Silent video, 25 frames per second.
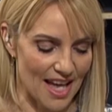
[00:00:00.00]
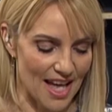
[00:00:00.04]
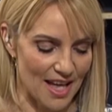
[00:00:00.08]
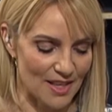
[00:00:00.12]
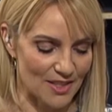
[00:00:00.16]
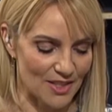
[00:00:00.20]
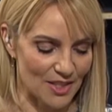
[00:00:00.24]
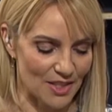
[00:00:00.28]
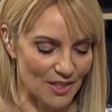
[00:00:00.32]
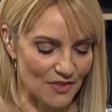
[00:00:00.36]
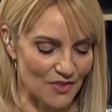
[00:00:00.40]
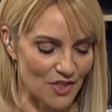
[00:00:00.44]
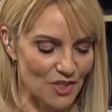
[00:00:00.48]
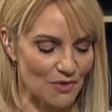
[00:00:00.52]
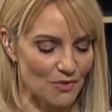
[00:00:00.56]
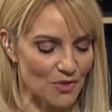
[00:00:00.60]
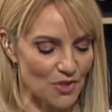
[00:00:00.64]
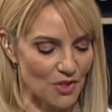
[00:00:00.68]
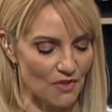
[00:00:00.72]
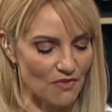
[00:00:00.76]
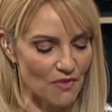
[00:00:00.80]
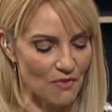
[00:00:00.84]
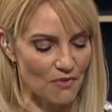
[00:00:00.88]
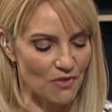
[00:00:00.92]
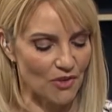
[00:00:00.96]
Uh, so you've just
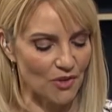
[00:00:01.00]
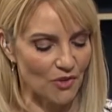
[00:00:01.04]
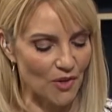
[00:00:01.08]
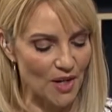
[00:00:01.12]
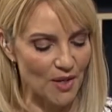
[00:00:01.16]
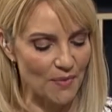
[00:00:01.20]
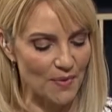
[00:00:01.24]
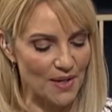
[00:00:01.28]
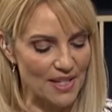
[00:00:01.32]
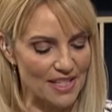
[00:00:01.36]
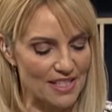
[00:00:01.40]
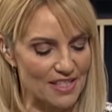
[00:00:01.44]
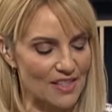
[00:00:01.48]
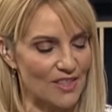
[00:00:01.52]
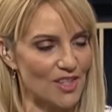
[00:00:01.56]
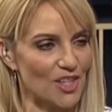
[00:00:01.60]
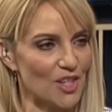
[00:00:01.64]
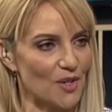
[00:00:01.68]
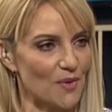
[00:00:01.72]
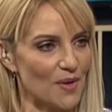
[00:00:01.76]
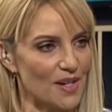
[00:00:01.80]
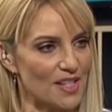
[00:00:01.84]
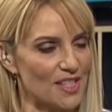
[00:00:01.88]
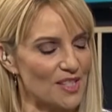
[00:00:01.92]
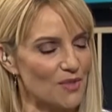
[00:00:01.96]
returned from three weeks in the
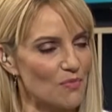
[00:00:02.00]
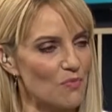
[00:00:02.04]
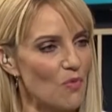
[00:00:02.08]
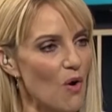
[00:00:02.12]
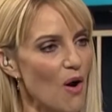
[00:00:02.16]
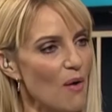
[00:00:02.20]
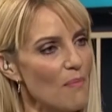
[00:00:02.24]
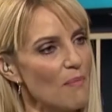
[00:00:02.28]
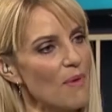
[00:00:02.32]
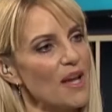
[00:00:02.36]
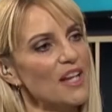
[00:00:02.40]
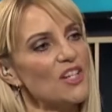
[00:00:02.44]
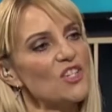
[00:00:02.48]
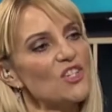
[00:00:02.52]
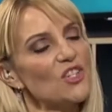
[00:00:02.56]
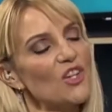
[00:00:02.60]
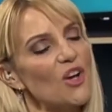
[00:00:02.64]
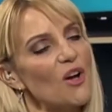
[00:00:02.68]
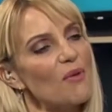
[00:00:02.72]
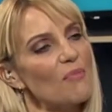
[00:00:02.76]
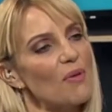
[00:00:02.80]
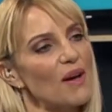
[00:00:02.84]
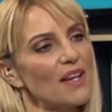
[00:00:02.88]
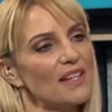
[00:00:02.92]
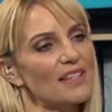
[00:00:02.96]
US. So what made you
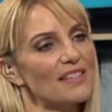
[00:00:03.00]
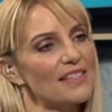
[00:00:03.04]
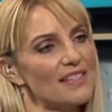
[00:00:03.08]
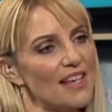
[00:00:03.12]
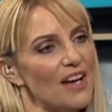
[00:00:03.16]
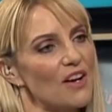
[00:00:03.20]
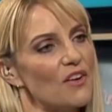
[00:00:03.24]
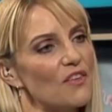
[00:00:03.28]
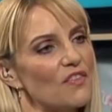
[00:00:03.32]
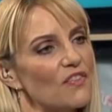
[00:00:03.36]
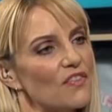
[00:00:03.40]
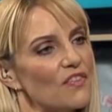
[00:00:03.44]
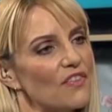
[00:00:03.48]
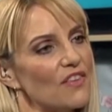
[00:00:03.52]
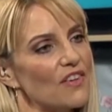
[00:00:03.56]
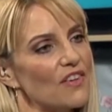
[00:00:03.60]
go by yourself?